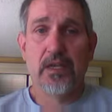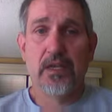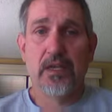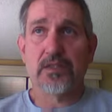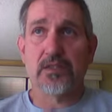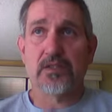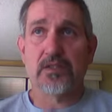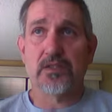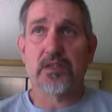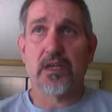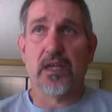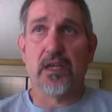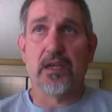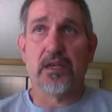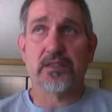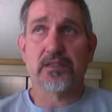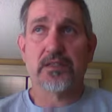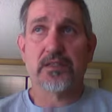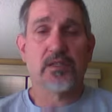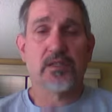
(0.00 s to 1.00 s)
such
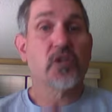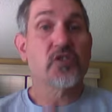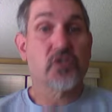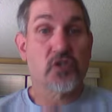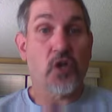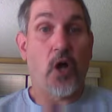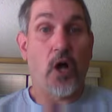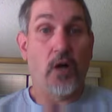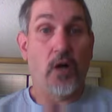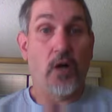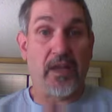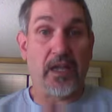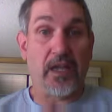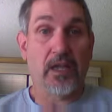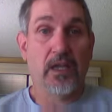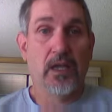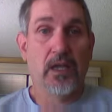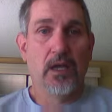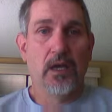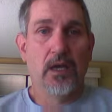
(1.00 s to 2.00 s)
as solving